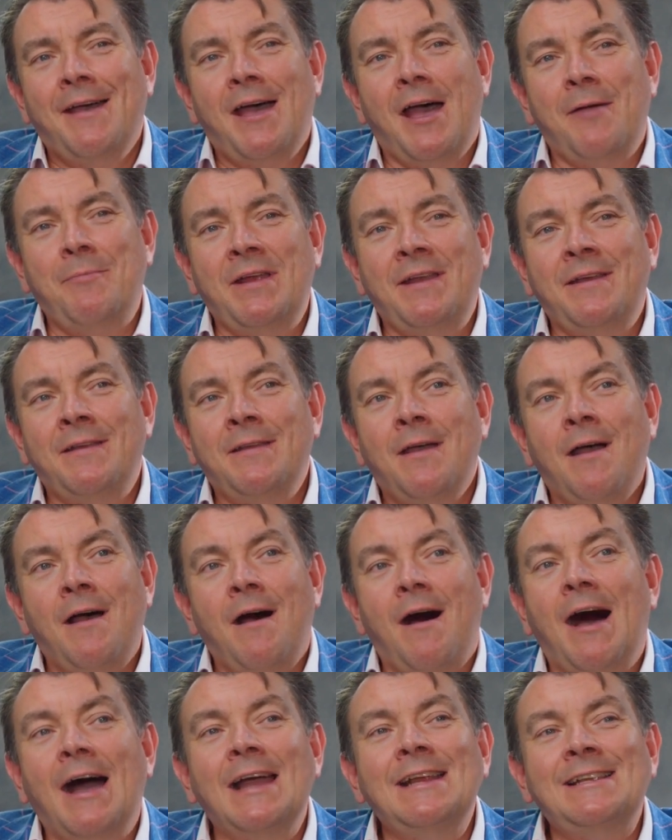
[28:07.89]
I mean,
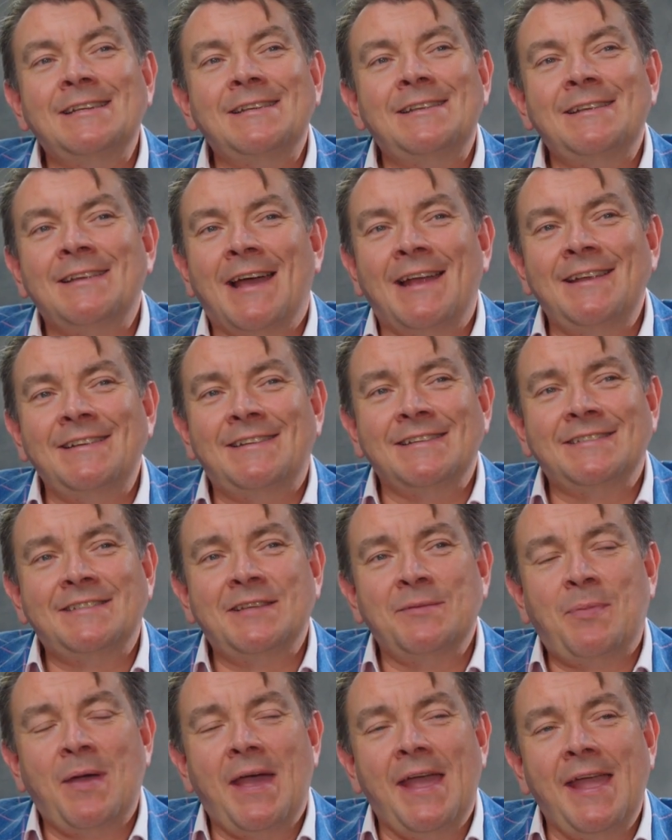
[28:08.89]
I didn't
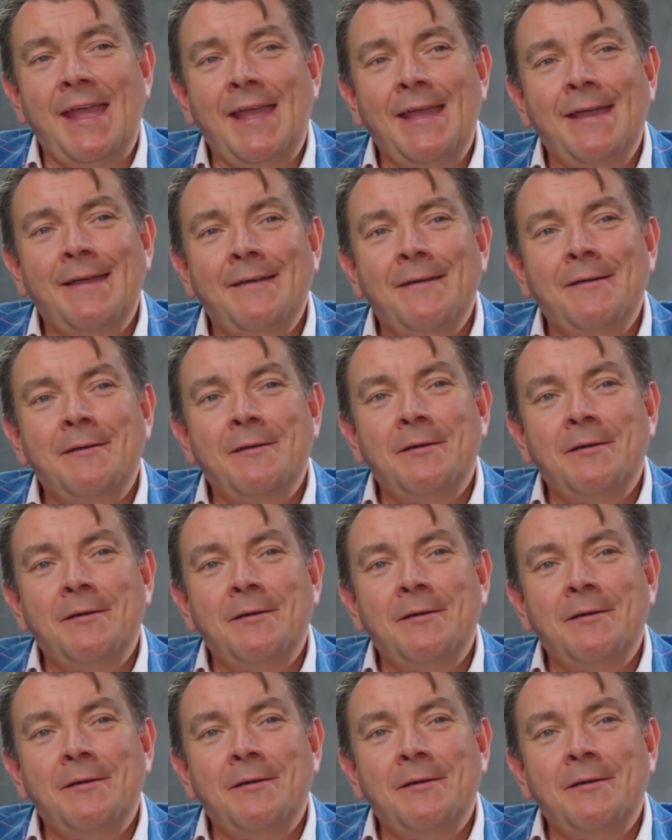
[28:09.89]
anticipate.